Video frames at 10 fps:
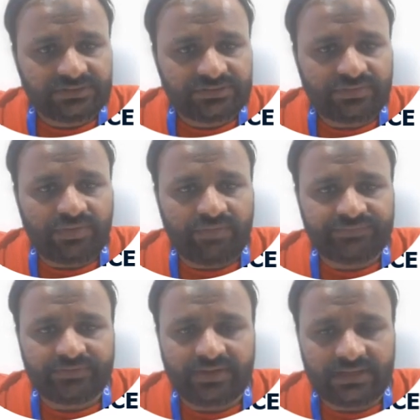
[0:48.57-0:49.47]
throw off
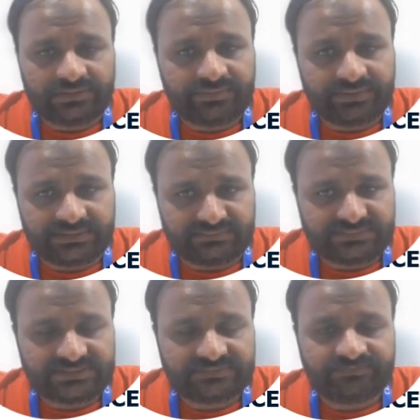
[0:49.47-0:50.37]
your
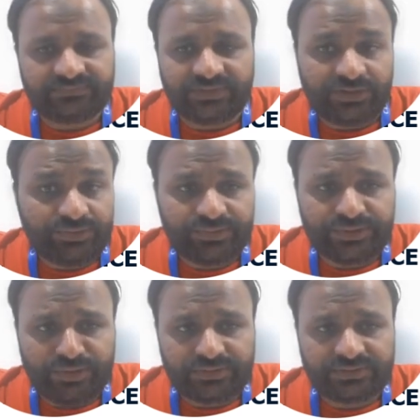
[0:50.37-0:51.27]
algorithms. You would
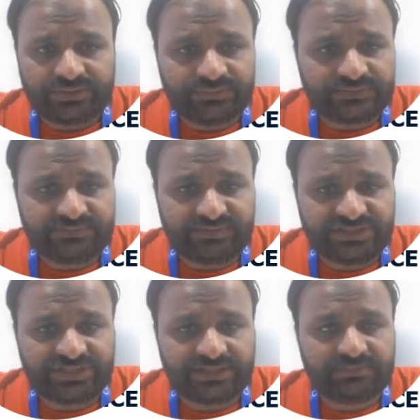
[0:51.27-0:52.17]
not use
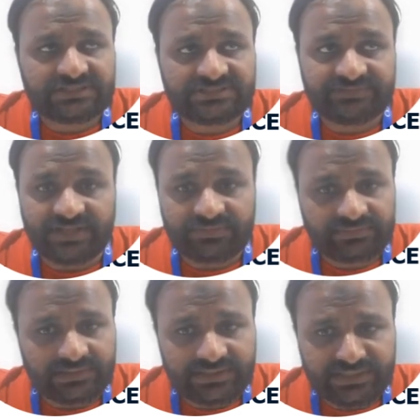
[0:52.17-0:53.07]
vegetables without
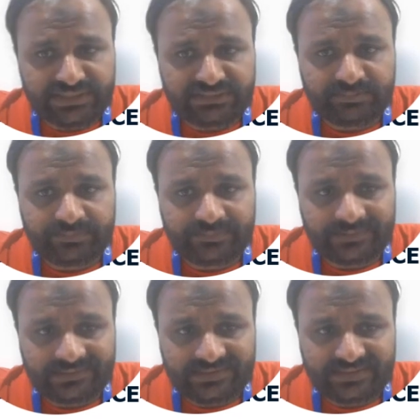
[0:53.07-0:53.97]
cleaning,
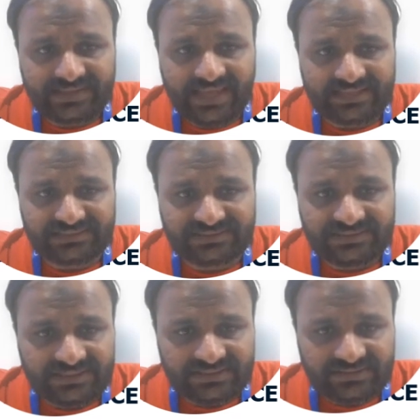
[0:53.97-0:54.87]
peeling, and
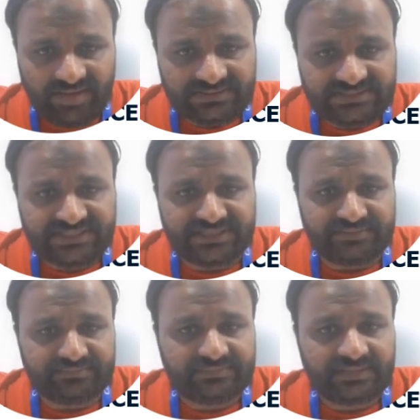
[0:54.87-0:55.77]
dicing them,